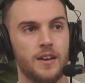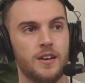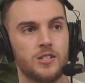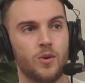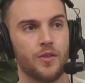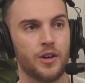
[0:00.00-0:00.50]

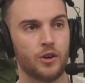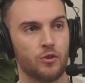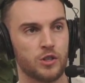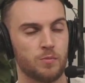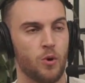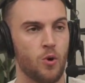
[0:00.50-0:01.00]
So I think
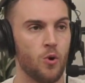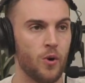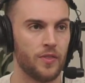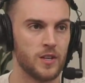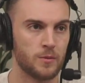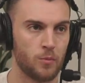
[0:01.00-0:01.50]
Chris Paul,
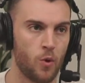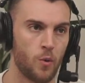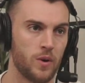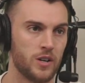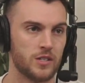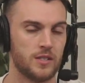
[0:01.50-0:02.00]
at this point,
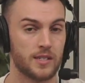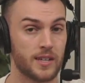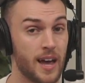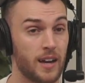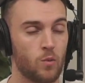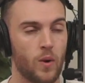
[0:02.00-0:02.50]
we're just
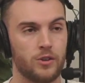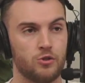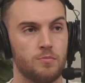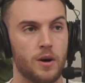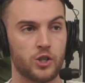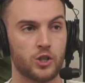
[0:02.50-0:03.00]
discounting way too
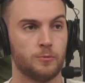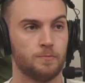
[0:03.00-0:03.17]
much.